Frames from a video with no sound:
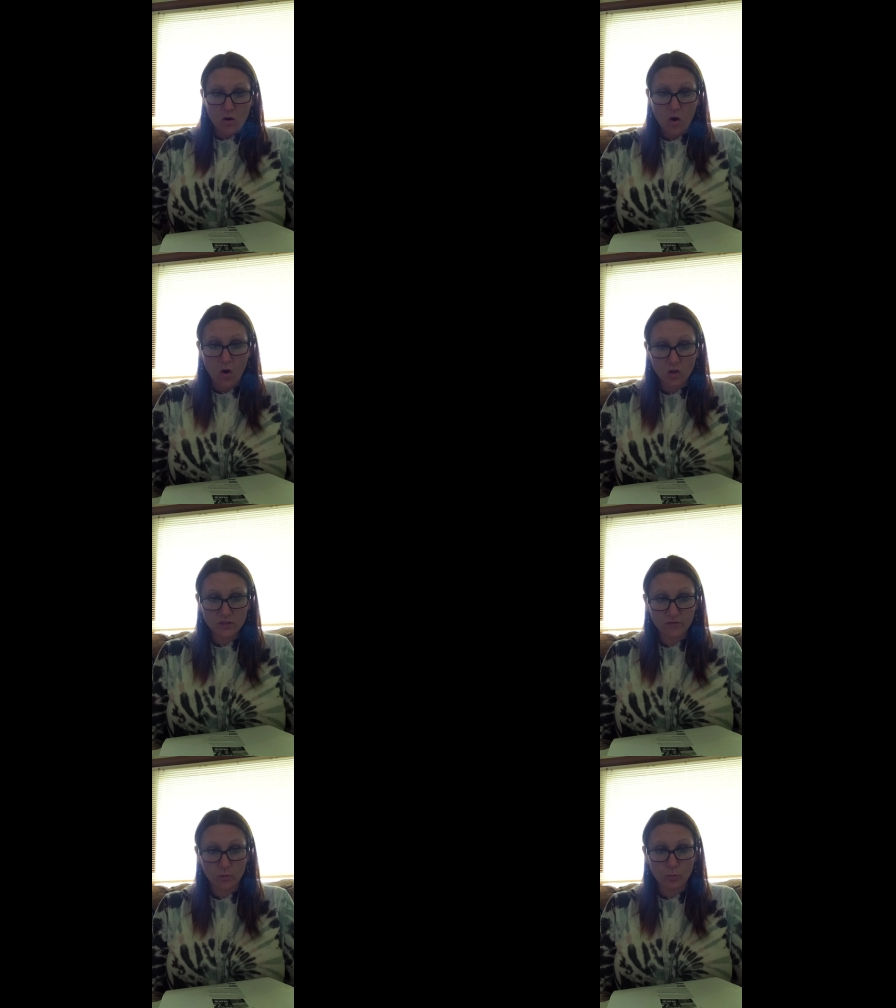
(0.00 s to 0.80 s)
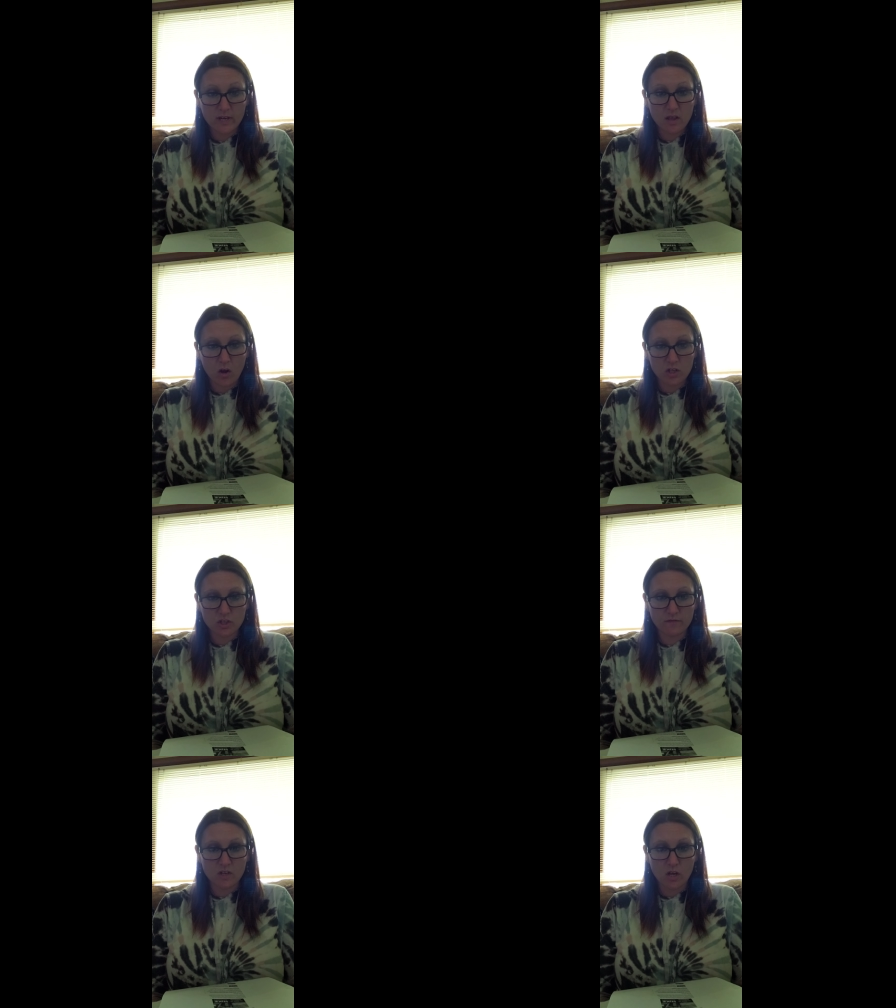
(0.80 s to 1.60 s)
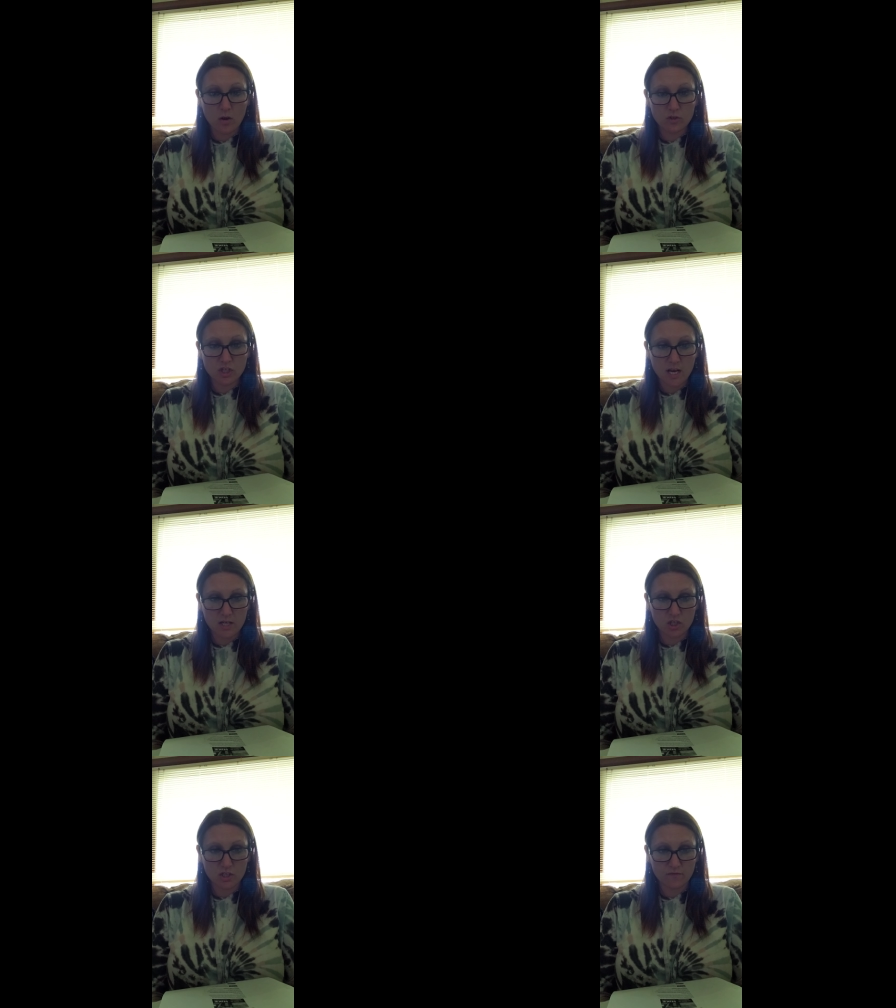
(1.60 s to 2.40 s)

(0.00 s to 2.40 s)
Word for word: calls for relaunch of negotiations